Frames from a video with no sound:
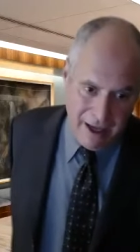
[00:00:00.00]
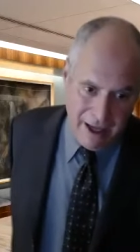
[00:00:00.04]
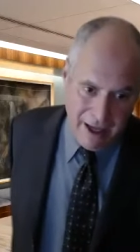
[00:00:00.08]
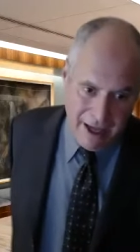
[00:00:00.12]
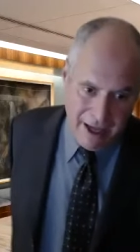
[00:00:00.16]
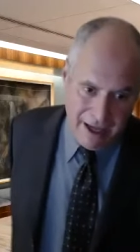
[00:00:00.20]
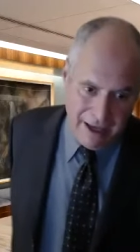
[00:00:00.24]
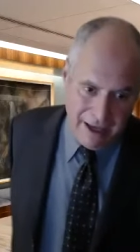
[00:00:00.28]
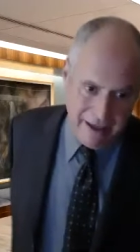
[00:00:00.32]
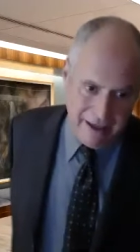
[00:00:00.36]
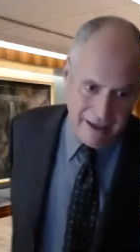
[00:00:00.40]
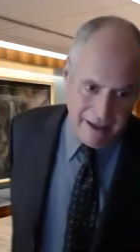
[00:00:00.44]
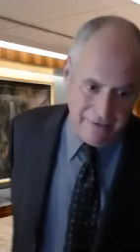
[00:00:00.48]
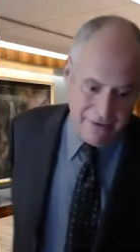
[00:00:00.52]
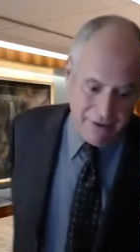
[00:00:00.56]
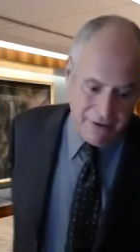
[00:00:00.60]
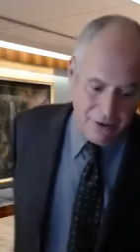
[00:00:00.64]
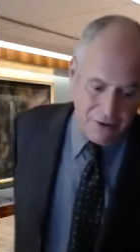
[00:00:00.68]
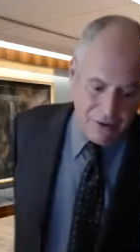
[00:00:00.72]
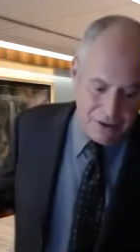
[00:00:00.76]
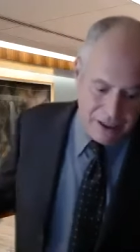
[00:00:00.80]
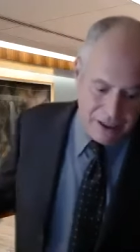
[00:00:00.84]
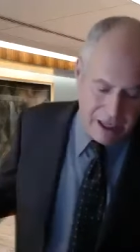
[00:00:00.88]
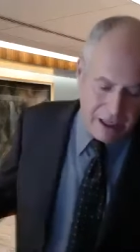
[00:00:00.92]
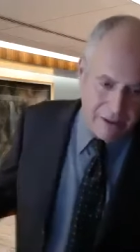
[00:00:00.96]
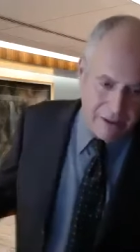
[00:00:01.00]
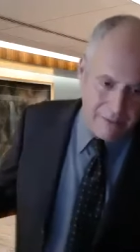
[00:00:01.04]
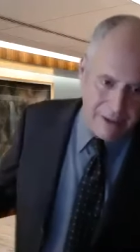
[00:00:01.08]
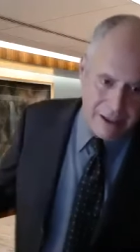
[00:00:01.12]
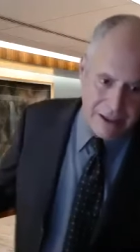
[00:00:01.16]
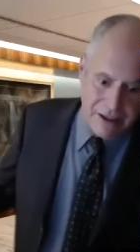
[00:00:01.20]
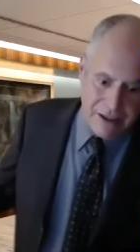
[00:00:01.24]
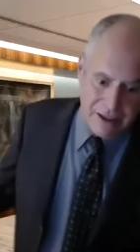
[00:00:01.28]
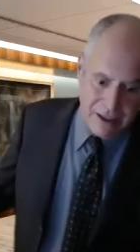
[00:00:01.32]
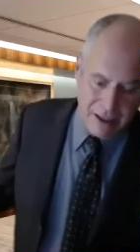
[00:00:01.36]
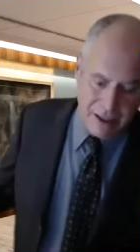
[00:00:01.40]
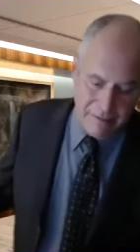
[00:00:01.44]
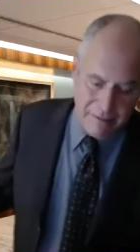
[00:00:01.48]
And if those
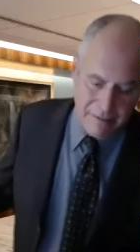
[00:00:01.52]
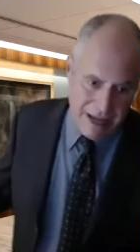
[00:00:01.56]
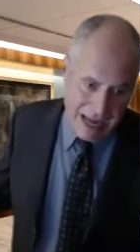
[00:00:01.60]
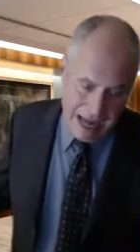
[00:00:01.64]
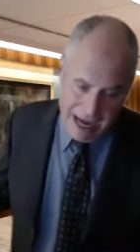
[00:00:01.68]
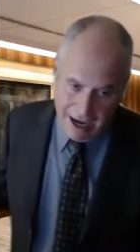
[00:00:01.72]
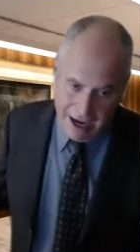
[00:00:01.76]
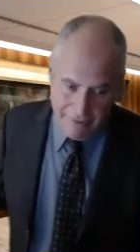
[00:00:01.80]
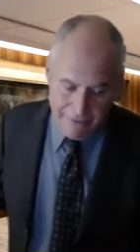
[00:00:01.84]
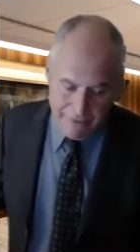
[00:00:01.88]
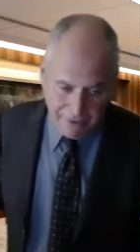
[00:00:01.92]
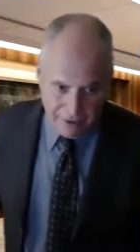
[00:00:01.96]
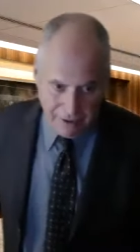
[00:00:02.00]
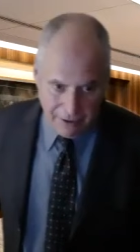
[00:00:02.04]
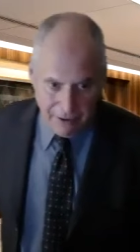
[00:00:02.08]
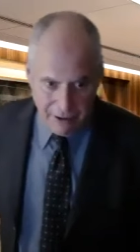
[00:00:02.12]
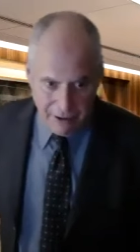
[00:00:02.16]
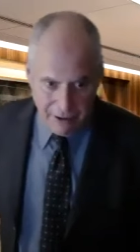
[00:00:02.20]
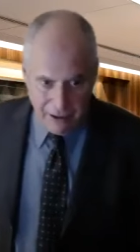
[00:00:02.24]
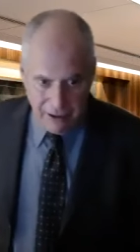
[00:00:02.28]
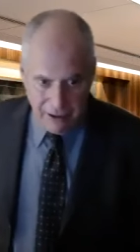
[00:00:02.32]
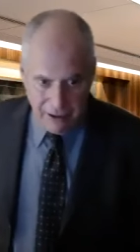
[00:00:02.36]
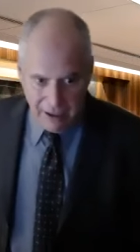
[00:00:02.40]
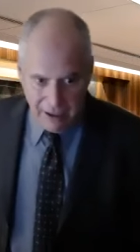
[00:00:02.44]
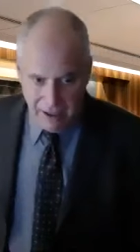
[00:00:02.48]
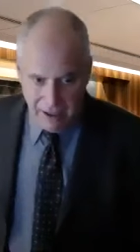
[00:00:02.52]
settlements come after,